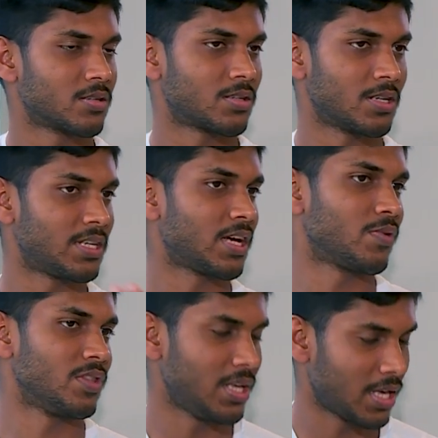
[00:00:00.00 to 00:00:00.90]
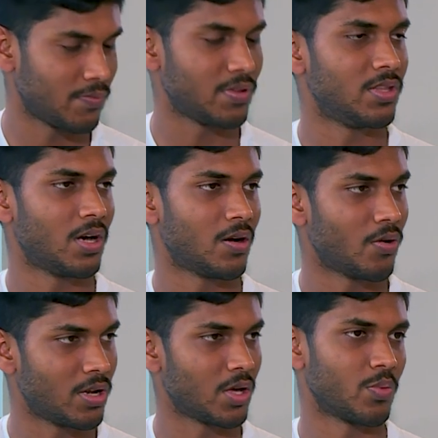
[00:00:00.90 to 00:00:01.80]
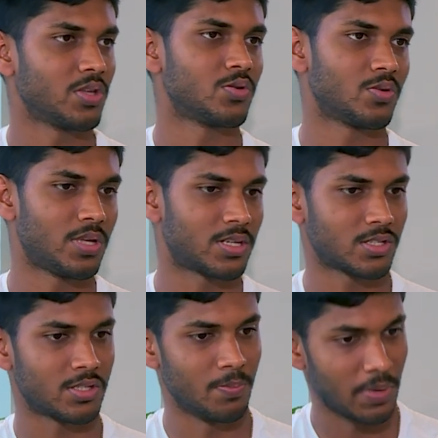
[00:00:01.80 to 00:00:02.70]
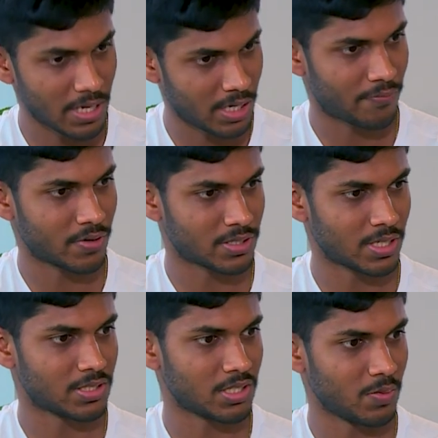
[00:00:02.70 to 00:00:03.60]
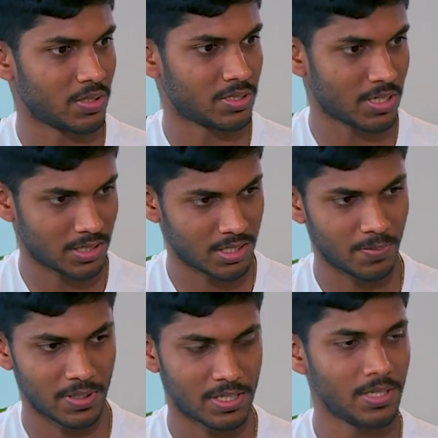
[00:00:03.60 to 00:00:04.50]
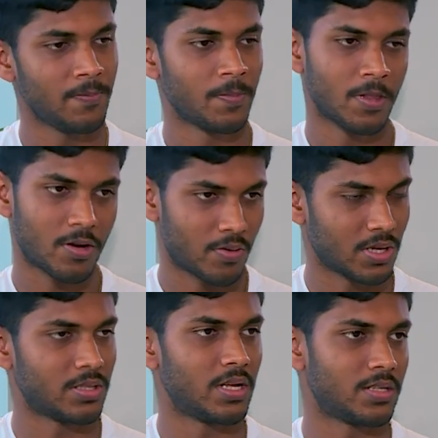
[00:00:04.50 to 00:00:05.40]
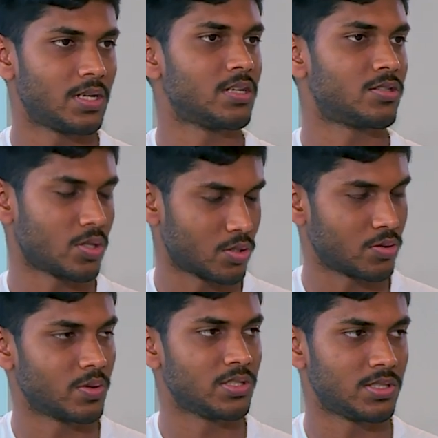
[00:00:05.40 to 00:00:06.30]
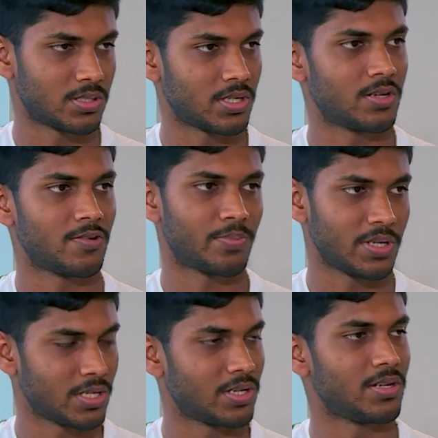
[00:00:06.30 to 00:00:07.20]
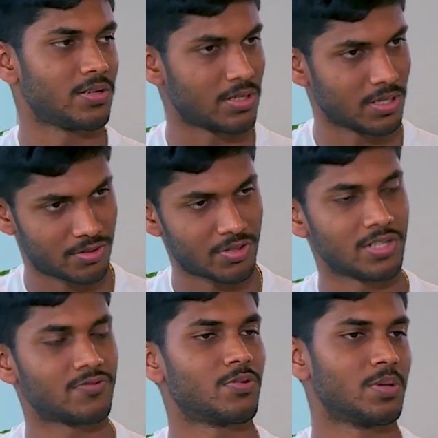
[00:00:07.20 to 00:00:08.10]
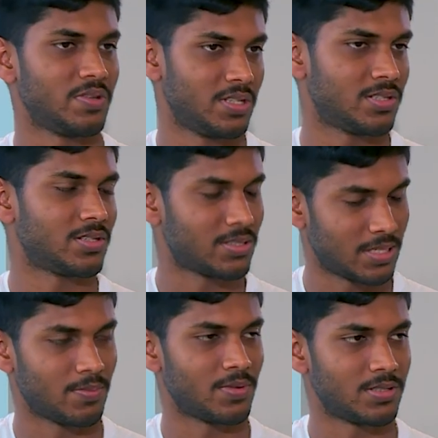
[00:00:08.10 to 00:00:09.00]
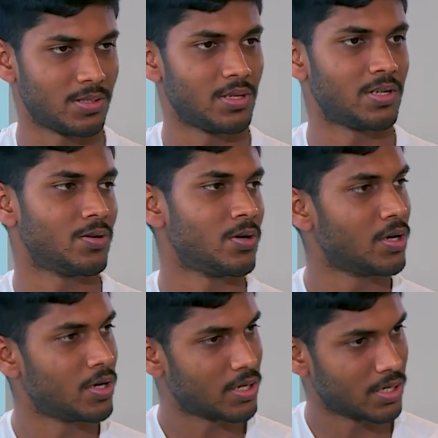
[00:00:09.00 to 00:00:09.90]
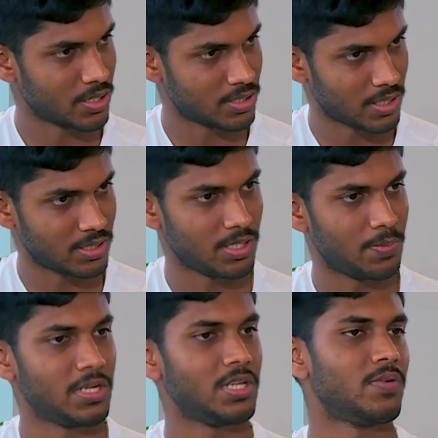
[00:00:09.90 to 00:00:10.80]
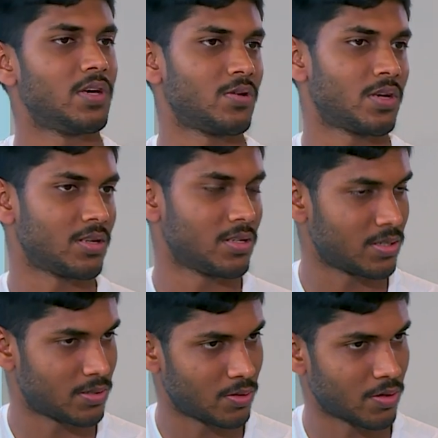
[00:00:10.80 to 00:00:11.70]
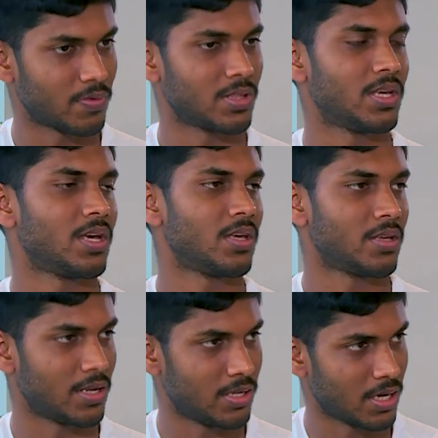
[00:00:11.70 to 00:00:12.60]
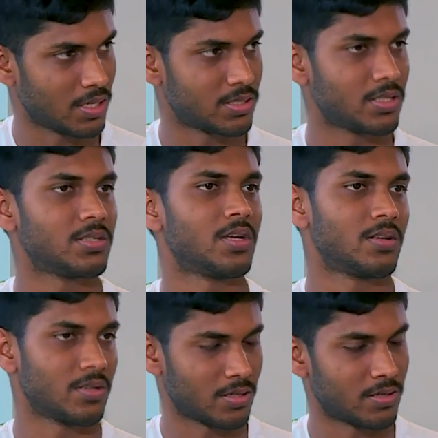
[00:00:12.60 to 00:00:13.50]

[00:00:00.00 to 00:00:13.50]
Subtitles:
contact with the AI with their own language. So that's the main difference I see with ChatGPT. Rather than that, it's also a generative pre-training transformer, which is similar to ChatGPT, where you can talk with AI, get the answers, and